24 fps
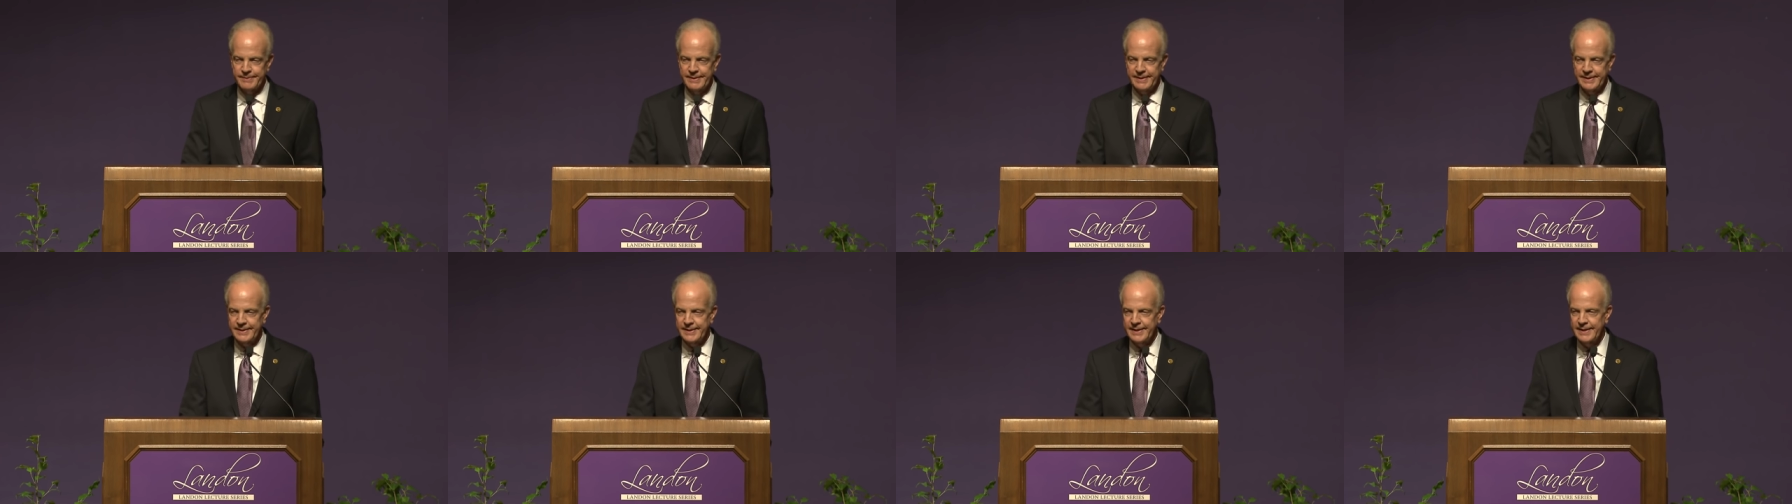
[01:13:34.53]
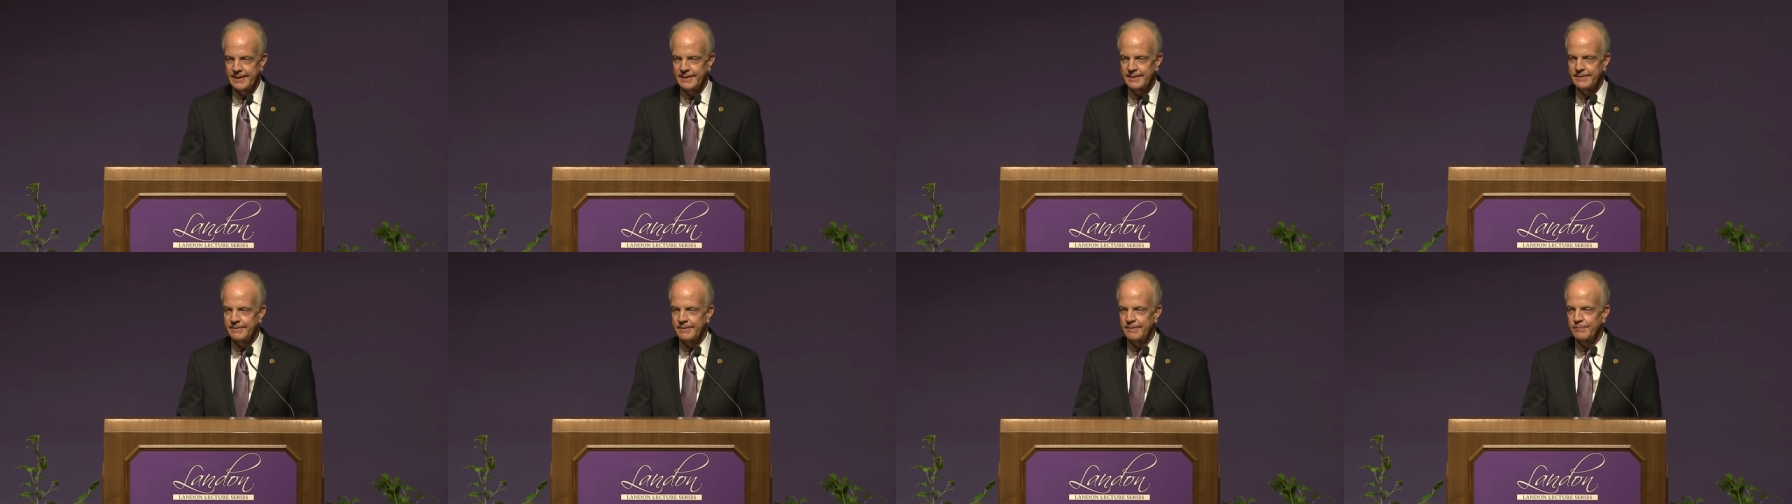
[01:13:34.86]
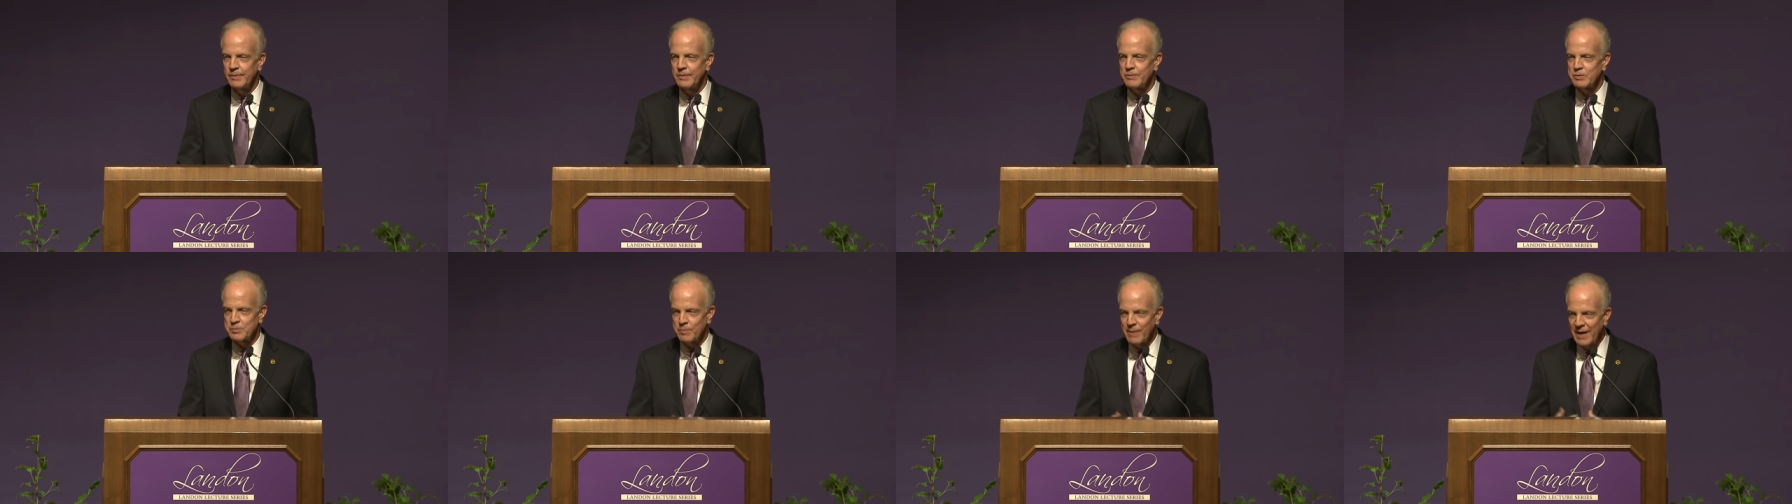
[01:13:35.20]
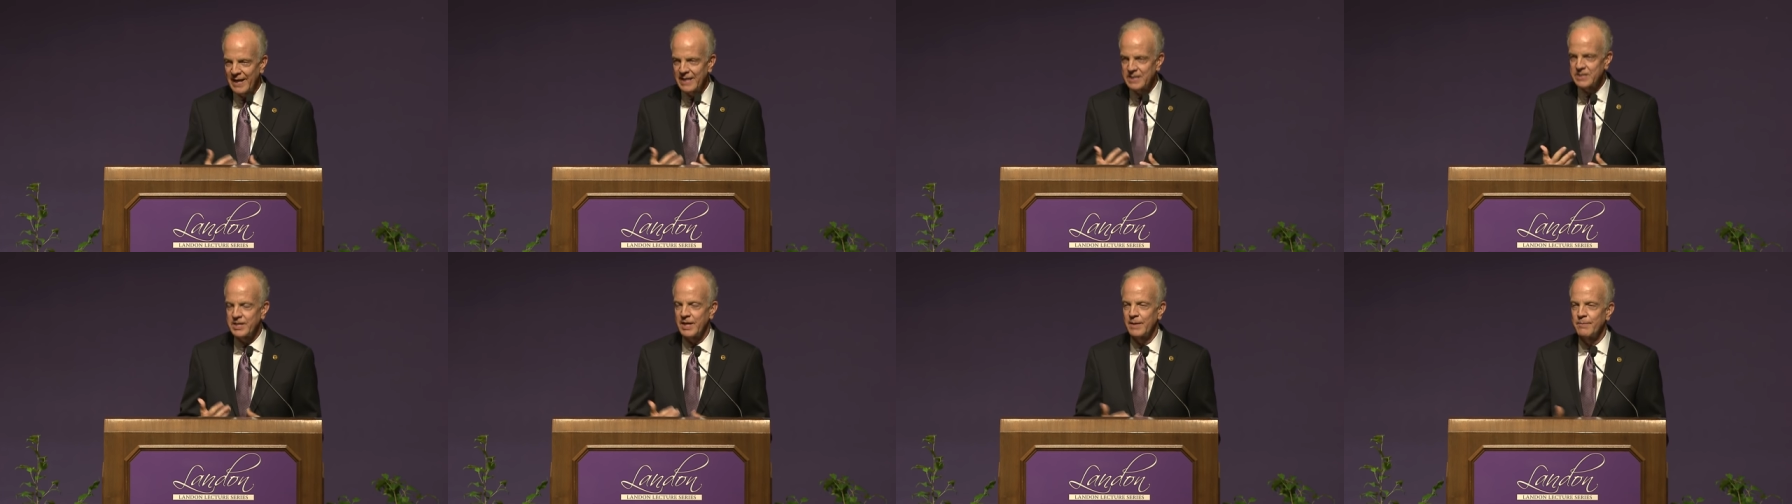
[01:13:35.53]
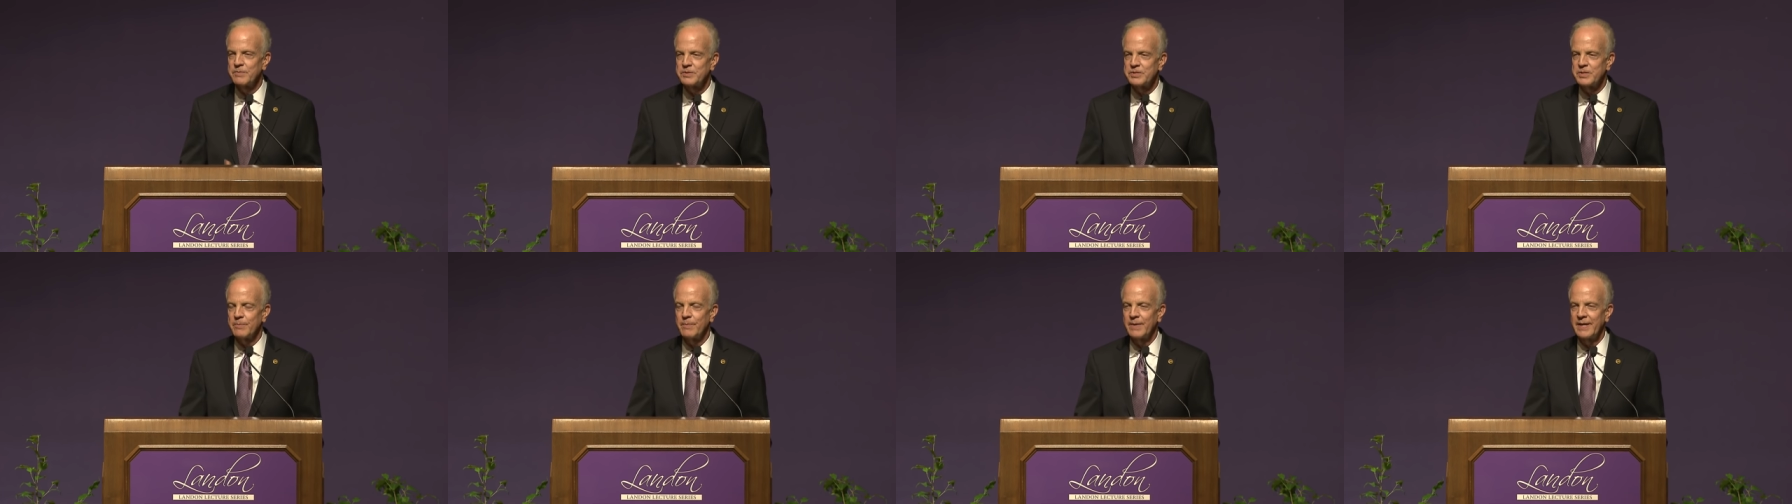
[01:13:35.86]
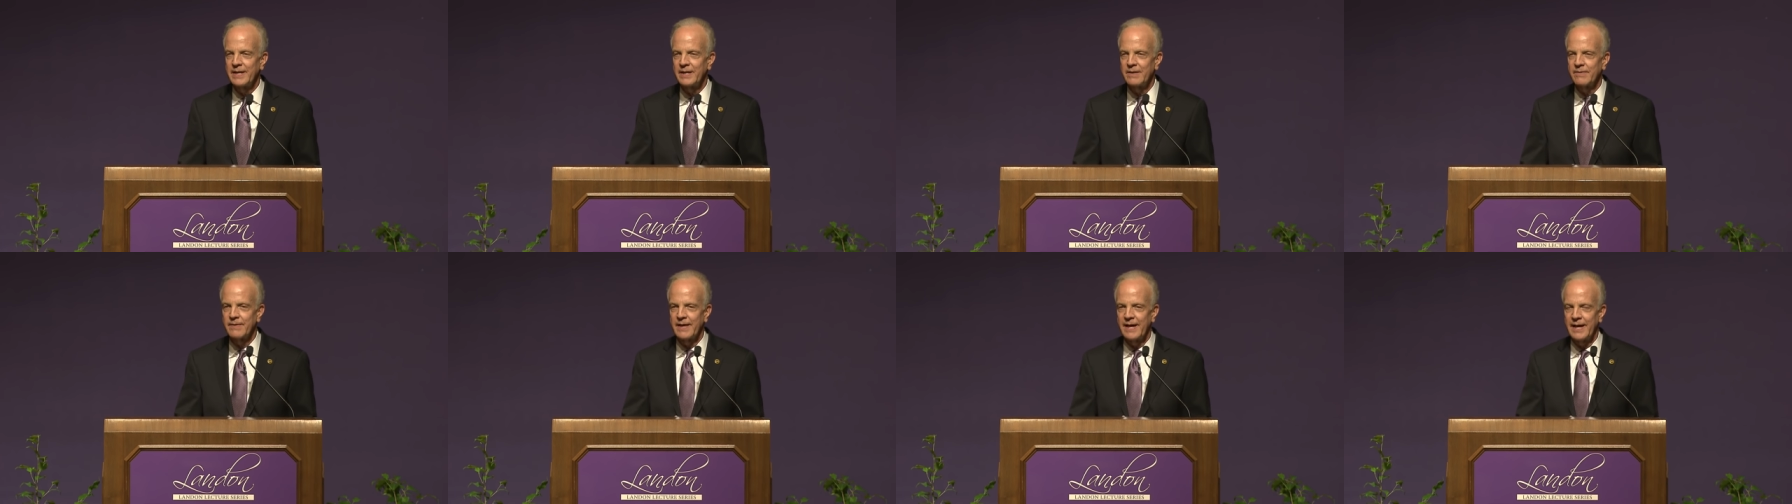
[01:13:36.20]
a, an, it was my attempt to
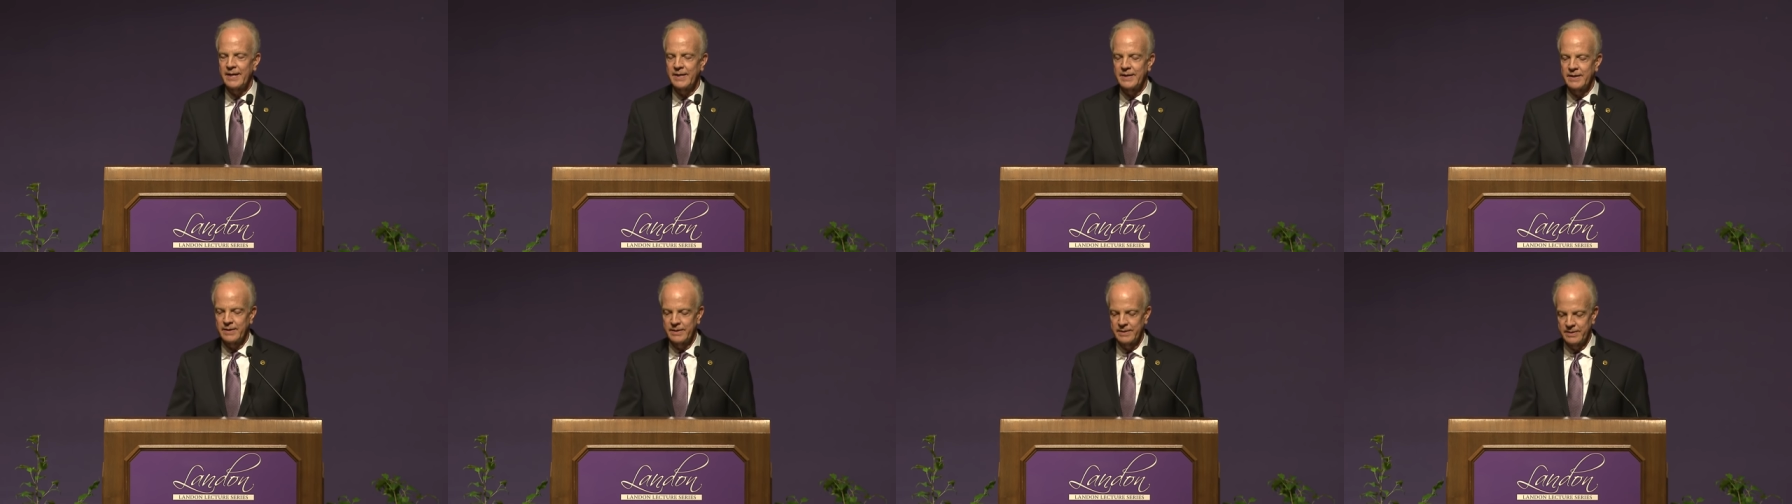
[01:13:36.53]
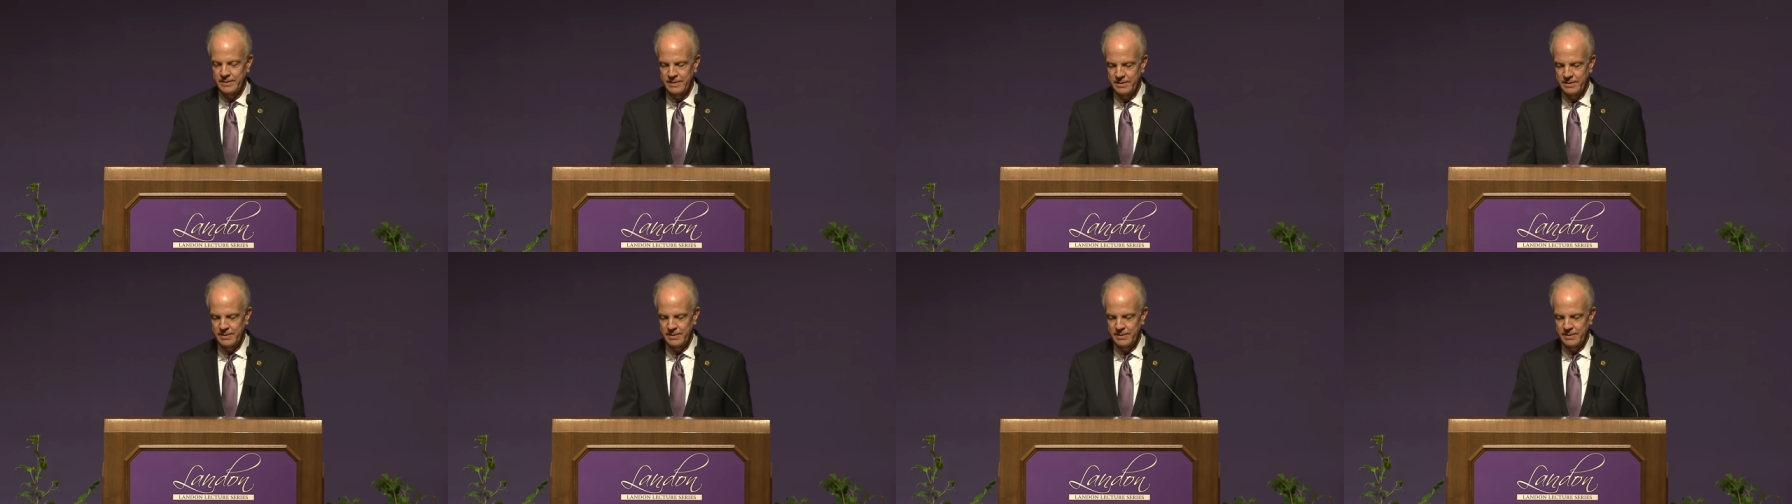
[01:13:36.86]
make that